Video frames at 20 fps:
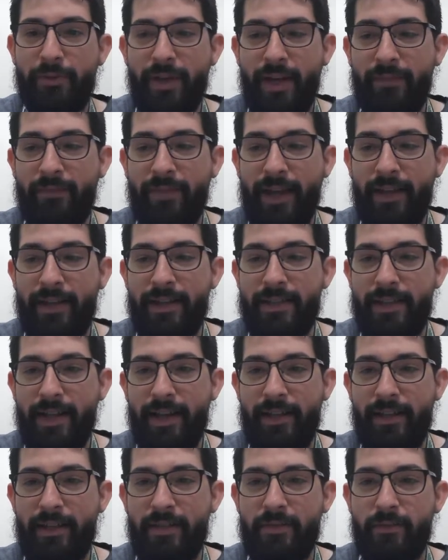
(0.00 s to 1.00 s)
to
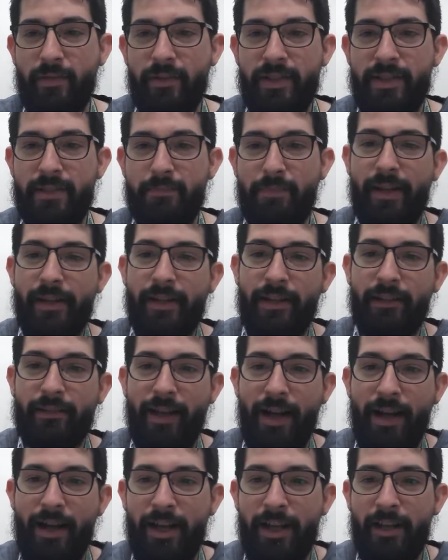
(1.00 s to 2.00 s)
Afghanistan is we're spending
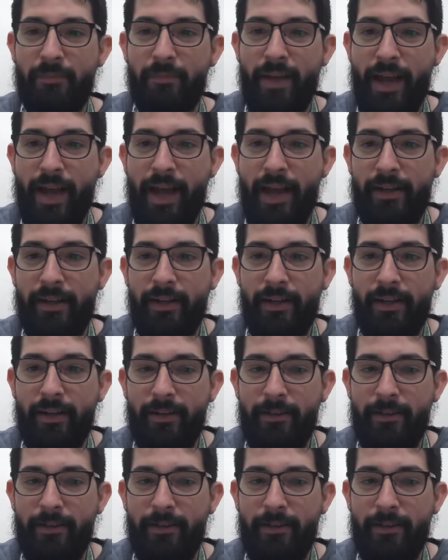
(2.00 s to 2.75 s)
time at